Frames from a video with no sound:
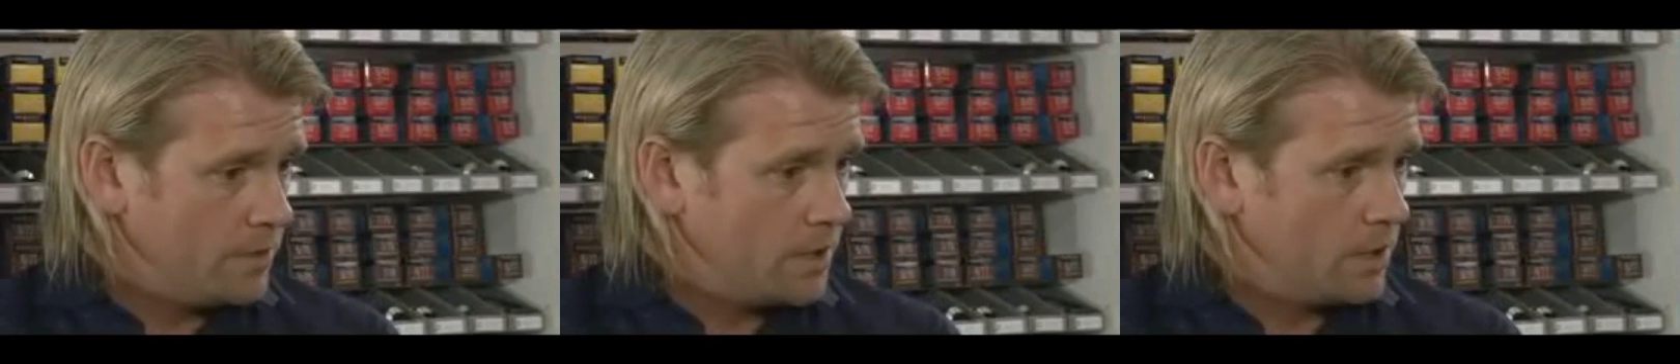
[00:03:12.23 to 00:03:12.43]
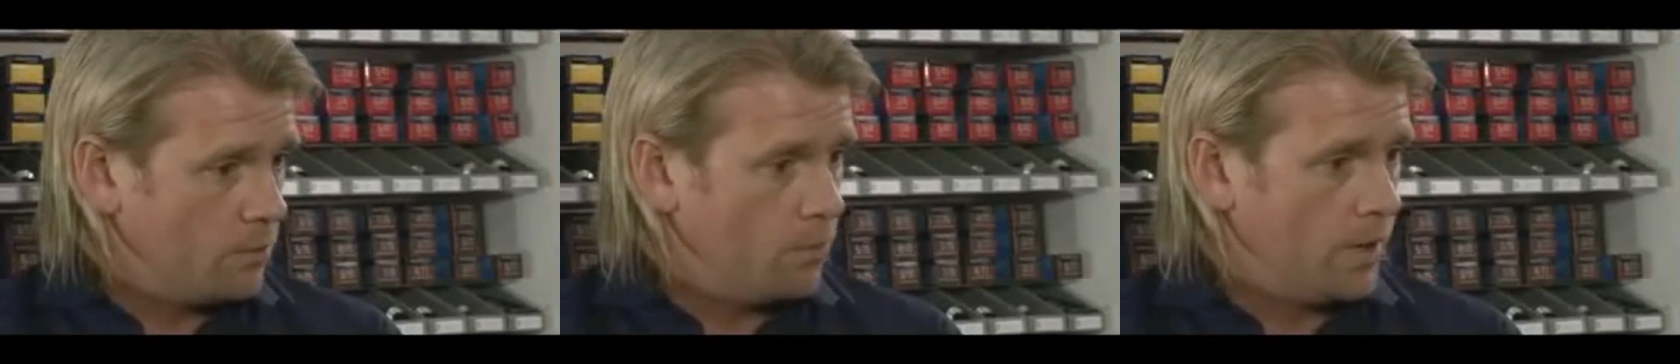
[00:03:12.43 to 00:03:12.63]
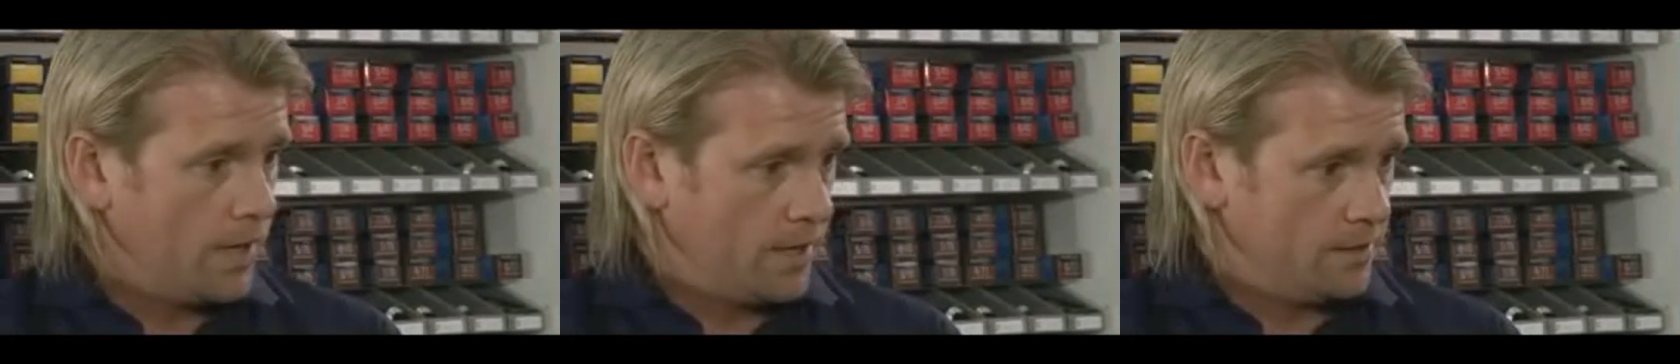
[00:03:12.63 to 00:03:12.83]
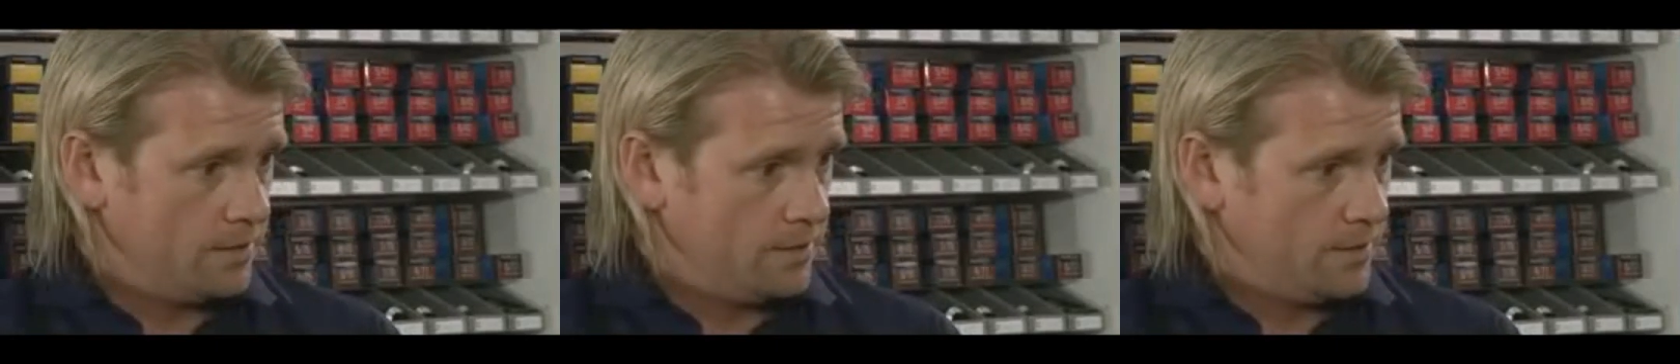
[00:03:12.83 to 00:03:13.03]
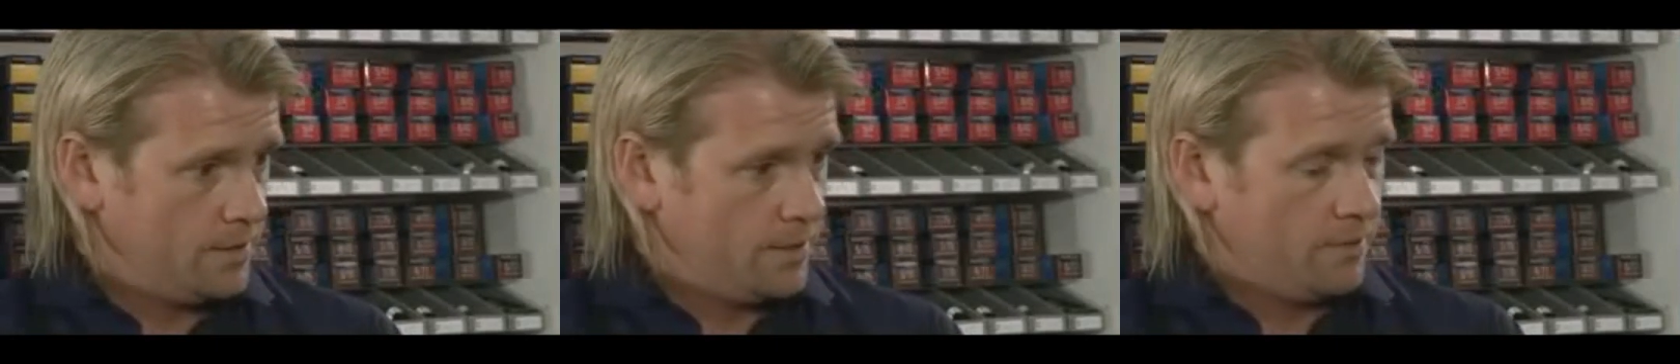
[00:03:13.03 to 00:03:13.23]
really
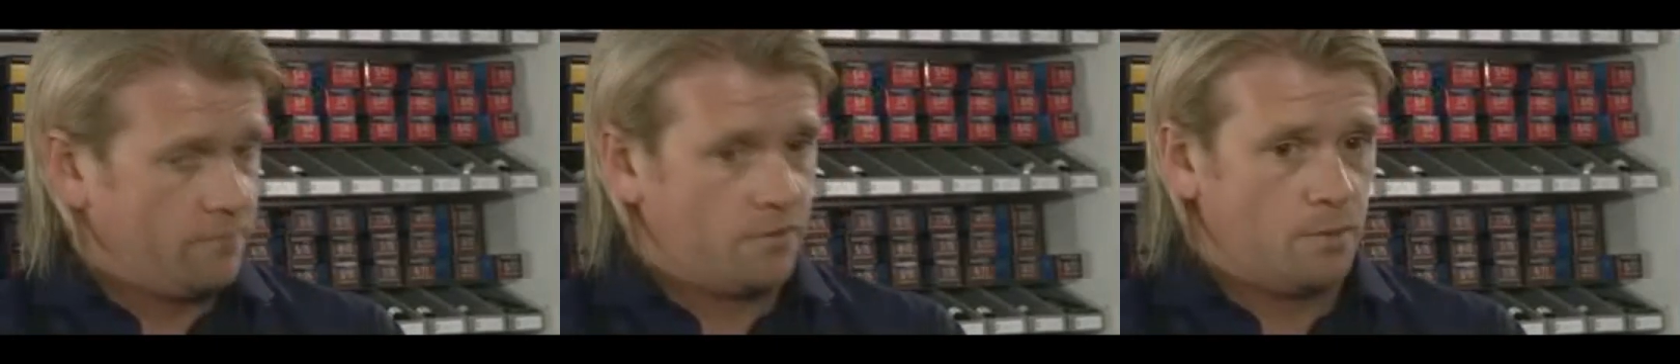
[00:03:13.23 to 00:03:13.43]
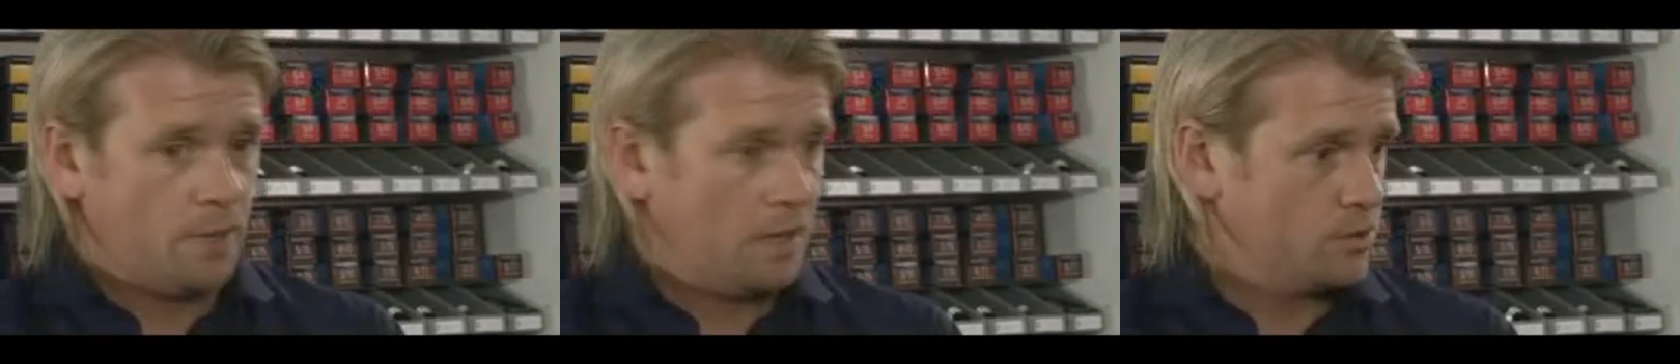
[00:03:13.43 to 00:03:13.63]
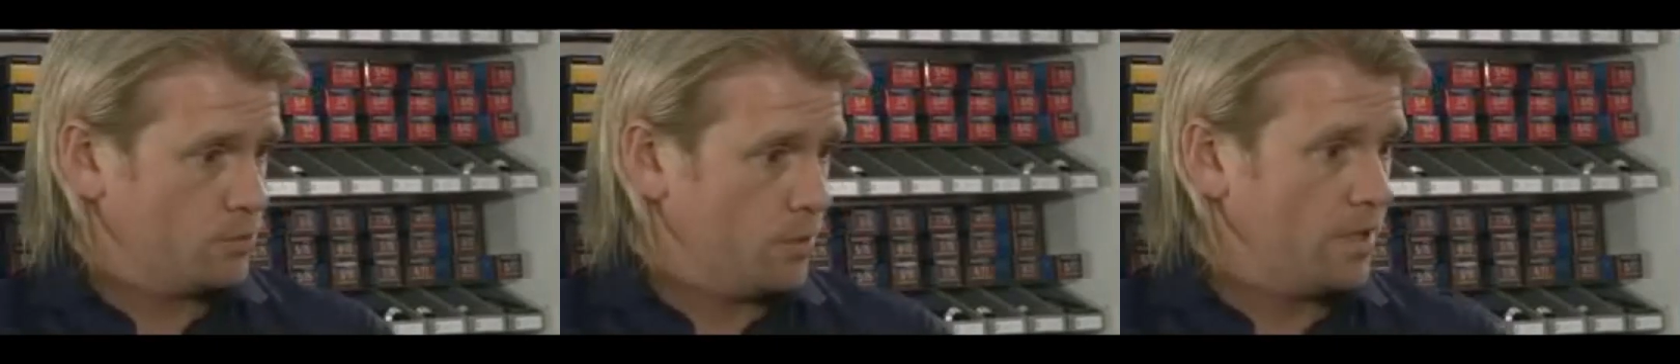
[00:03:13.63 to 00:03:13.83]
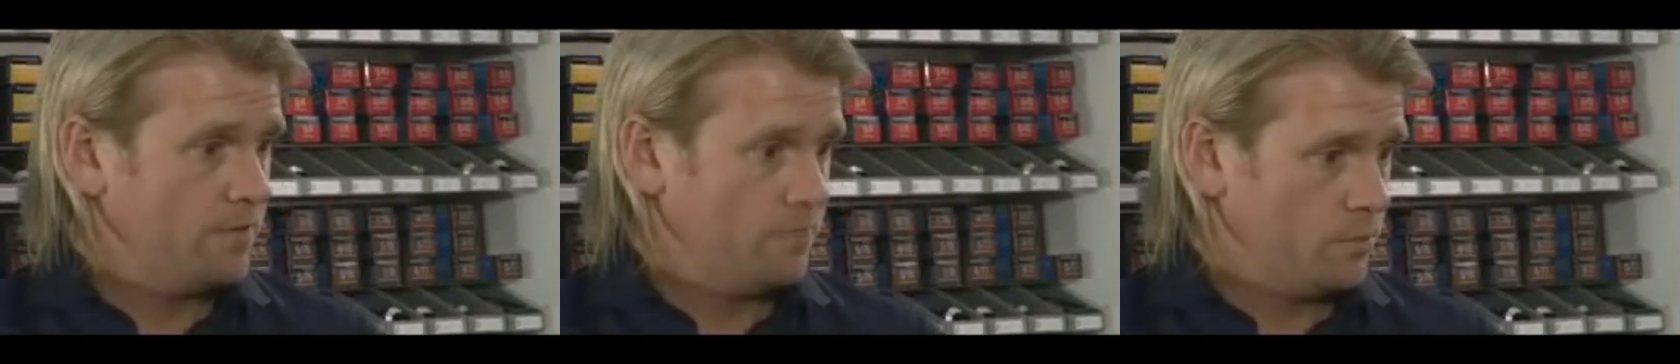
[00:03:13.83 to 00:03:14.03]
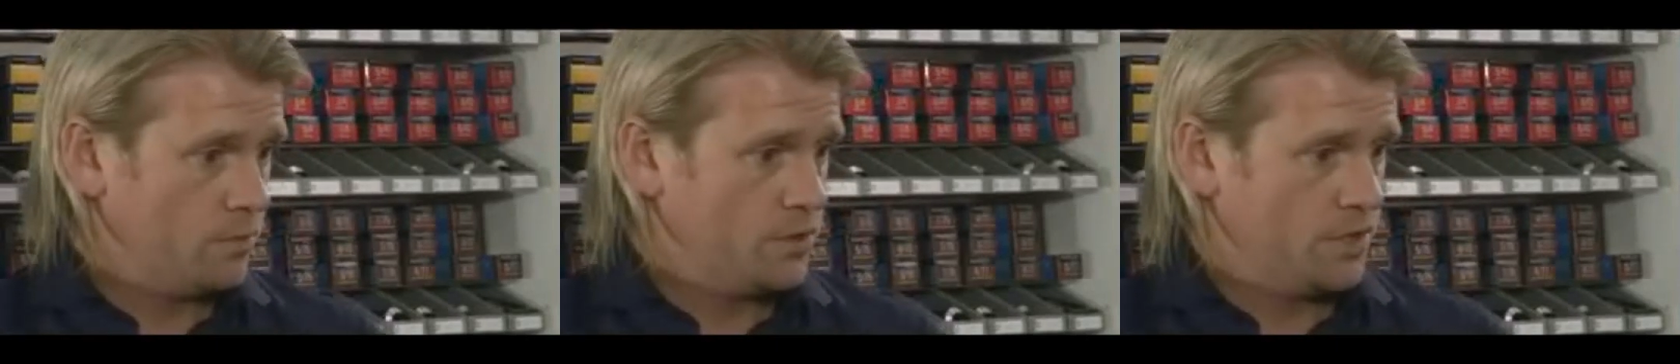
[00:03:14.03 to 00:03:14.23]
well for about
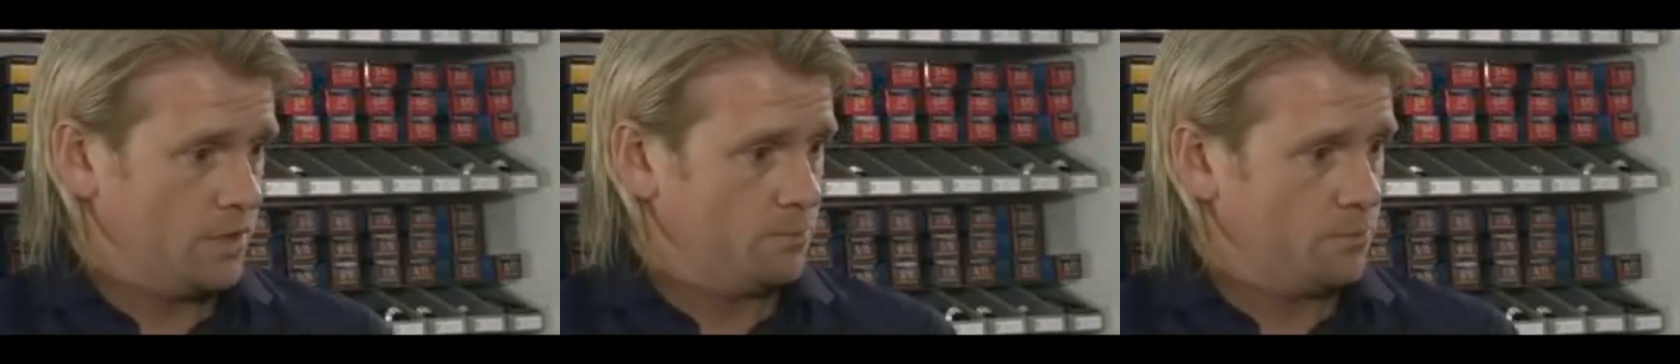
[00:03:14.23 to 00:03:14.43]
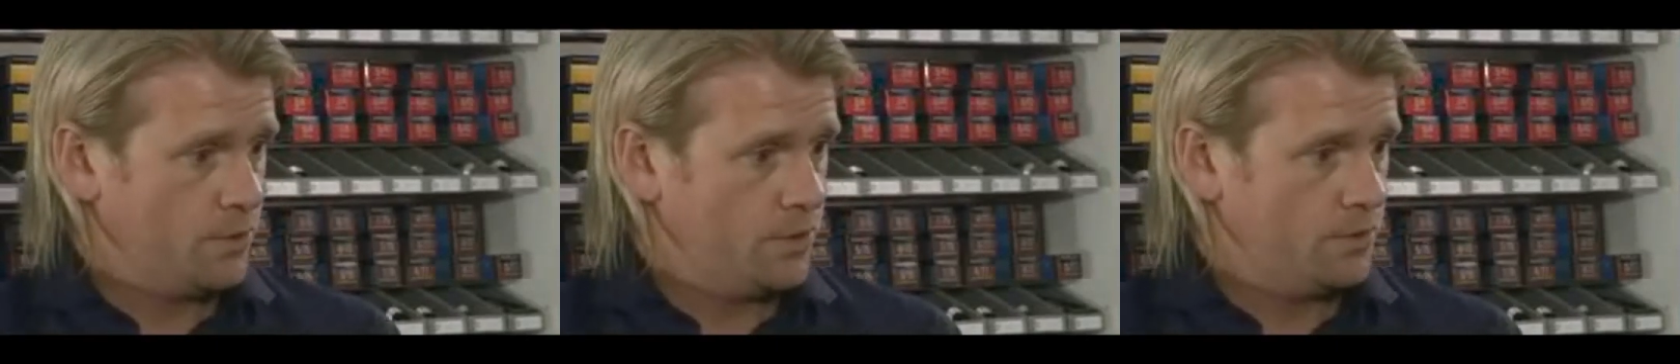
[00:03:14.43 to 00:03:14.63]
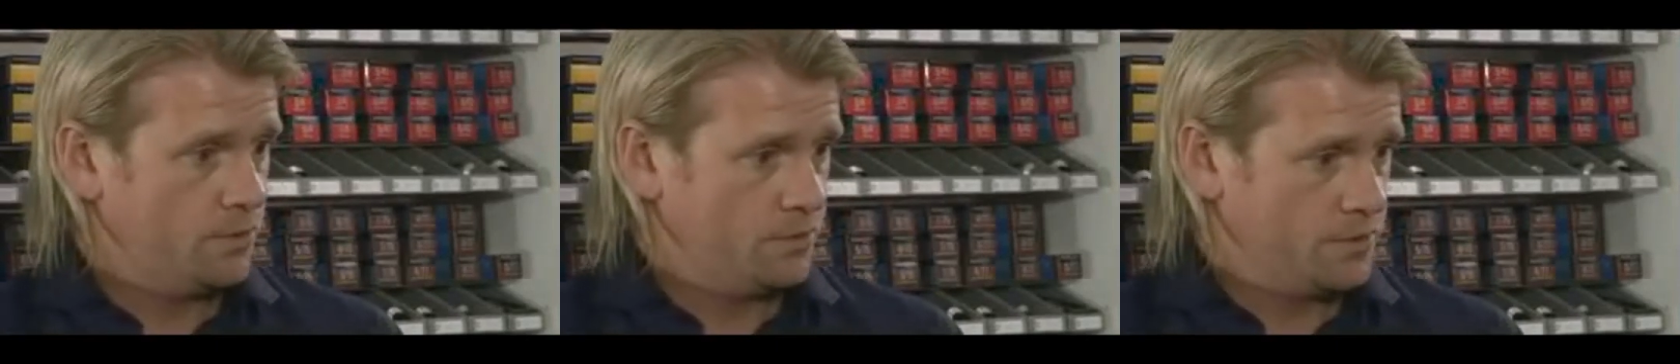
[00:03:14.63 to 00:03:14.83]
24 shampoos.